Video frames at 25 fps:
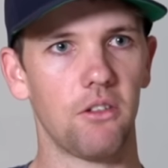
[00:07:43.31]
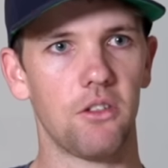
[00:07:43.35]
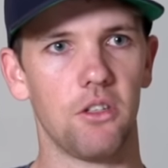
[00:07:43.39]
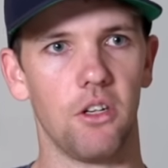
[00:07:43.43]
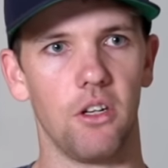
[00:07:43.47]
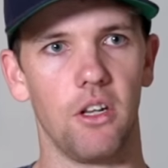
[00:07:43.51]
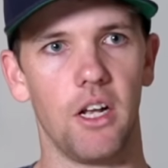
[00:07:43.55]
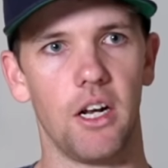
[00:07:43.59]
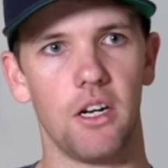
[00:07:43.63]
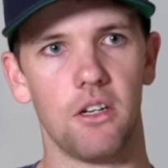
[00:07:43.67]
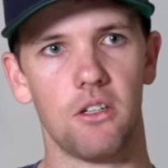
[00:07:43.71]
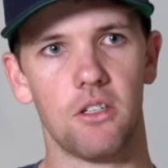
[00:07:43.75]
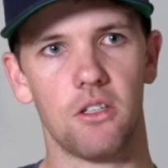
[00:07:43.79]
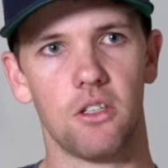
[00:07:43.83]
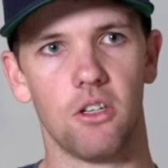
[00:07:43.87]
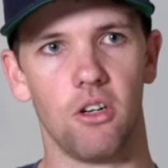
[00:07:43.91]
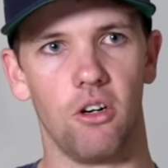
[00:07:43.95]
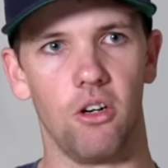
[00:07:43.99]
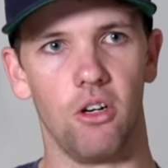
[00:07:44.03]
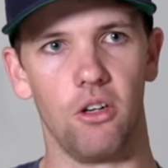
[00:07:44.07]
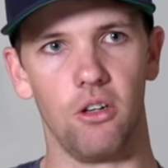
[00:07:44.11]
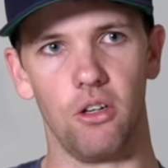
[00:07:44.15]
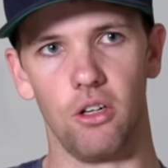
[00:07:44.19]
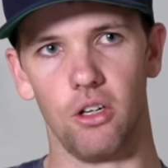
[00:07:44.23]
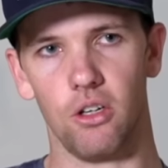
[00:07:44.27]
So that's
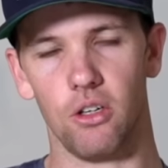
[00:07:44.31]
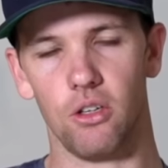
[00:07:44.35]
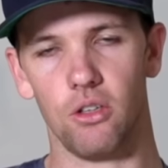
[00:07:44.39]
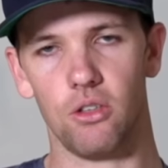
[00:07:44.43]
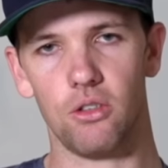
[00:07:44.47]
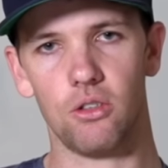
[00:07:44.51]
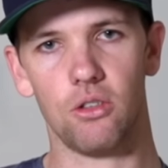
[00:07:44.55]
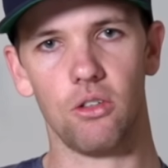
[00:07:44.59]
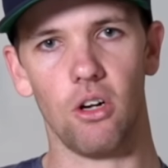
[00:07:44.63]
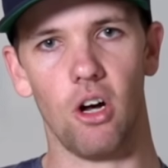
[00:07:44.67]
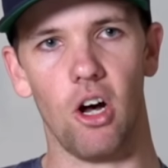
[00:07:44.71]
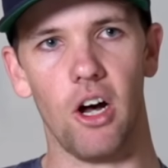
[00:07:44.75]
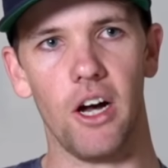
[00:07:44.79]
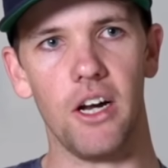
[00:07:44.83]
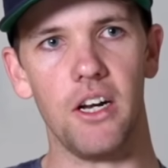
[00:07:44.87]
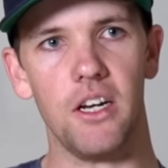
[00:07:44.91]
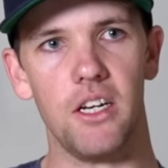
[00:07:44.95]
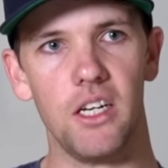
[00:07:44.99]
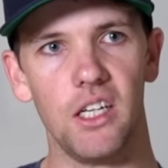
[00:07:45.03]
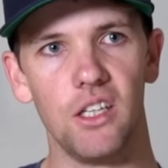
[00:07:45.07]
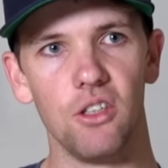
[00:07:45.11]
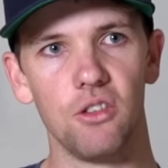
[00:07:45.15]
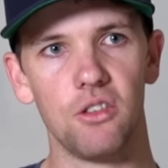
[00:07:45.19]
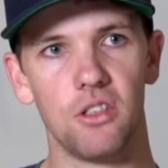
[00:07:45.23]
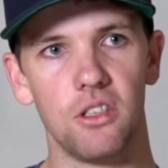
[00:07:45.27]
kind of the
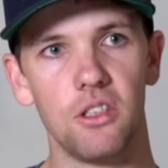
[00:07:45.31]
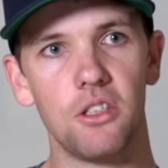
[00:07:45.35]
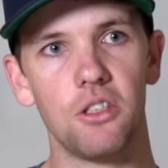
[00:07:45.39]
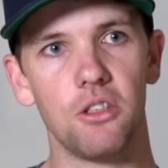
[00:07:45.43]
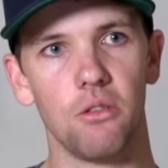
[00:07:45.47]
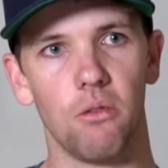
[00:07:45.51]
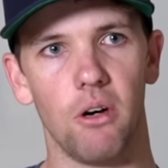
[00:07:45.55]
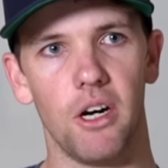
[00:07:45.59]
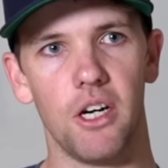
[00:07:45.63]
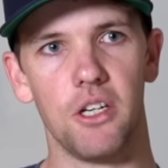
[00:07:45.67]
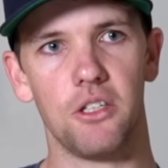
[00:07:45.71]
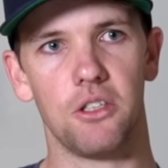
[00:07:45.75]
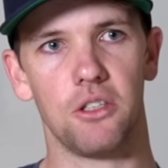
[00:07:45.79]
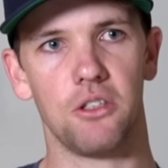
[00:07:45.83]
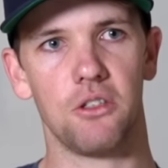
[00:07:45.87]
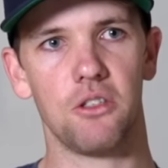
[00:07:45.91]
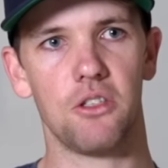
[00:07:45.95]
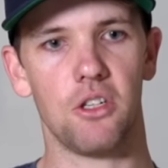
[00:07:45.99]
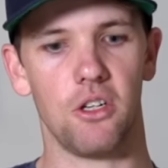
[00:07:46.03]
ideal situation.